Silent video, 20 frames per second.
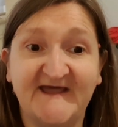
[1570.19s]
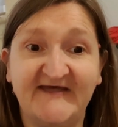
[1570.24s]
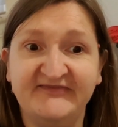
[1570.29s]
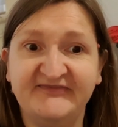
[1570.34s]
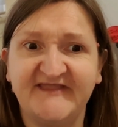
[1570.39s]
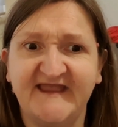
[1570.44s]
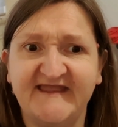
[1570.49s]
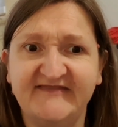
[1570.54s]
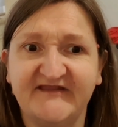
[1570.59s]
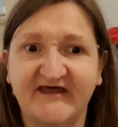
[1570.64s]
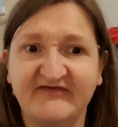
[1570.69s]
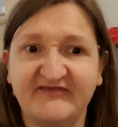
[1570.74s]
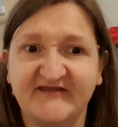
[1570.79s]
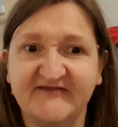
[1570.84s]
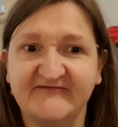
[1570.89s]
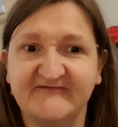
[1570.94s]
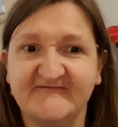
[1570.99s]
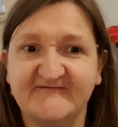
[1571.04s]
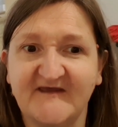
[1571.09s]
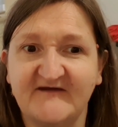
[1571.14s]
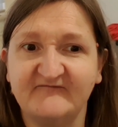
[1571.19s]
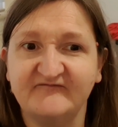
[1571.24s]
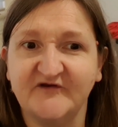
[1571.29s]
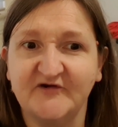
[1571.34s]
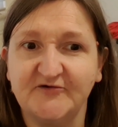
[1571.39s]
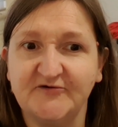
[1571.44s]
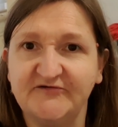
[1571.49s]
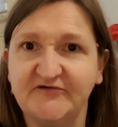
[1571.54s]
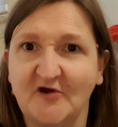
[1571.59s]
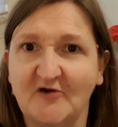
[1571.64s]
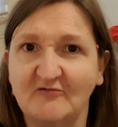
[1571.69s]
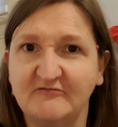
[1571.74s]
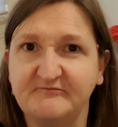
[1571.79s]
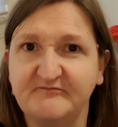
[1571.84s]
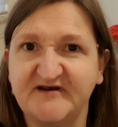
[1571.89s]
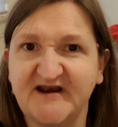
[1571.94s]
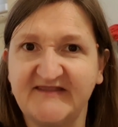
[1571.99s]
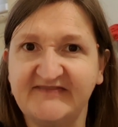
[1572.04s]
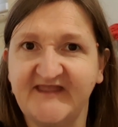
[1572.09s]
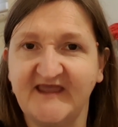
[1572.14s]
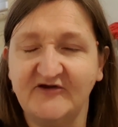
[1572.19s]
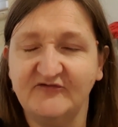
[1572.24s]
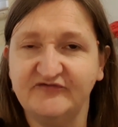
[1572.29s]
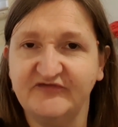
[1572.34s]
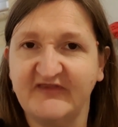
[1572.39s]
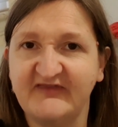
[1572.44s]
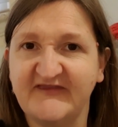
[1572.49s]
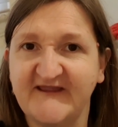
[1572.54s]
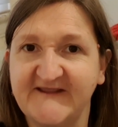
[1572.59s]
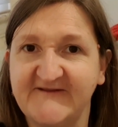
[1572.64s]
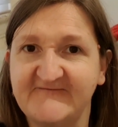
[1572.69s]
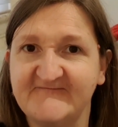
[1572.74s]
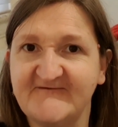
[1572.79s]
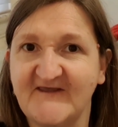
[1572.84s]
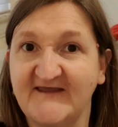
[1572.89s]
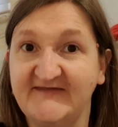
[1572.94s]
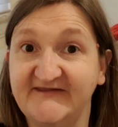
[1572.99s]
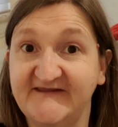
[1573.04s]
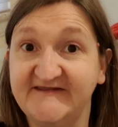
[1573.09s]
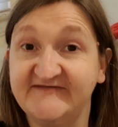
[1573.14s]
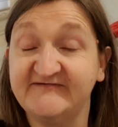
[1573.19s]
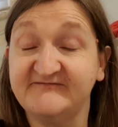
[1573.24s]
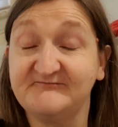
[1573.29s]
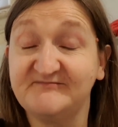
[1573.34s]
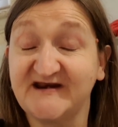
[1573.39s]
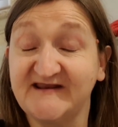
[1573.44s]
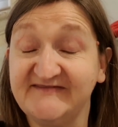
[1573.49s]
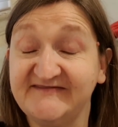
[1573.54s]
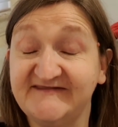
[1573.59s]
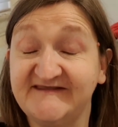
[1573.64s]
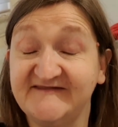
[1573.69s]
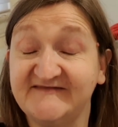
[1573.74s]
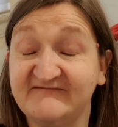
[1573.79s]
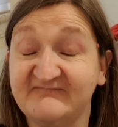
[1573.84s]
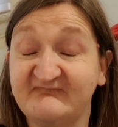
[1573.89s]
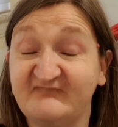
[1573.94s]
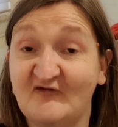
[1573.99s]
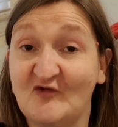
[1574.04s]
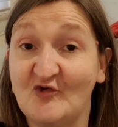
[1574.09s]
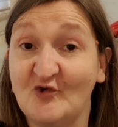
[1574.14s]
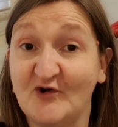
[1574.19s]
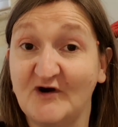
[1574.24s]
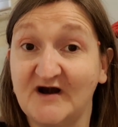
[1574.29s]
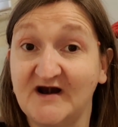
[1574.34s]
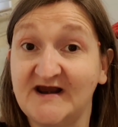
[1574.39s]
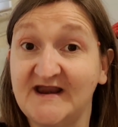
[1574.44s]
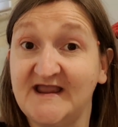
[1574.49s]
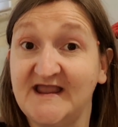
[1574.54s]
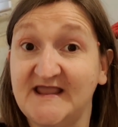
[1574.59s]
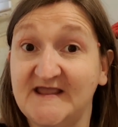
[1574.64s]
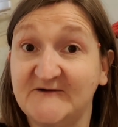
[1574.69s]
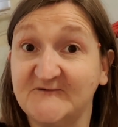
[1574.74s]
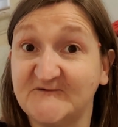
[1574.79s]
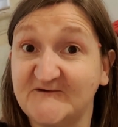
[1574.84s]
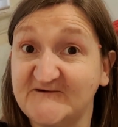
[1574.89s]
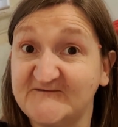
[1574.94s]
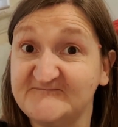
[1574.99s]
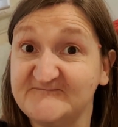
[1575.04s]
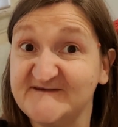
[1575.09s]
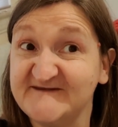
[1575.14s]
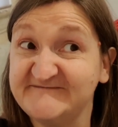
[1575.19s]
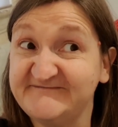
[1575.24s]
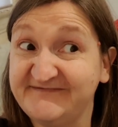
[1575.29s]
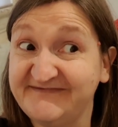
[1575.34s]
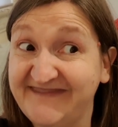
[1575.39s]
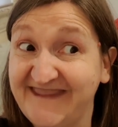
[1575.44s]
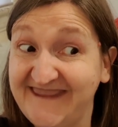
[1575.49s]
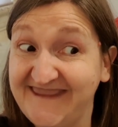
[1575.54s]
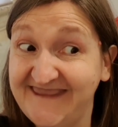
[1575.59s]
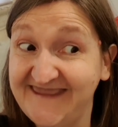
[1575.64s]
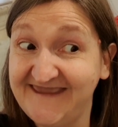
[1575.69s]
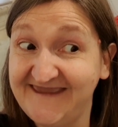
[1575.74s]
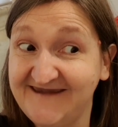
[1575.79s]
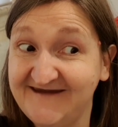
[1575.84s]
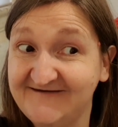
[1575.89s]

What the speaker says: and then I think this afternoon I'll print out the things I need printed for Christmas Day.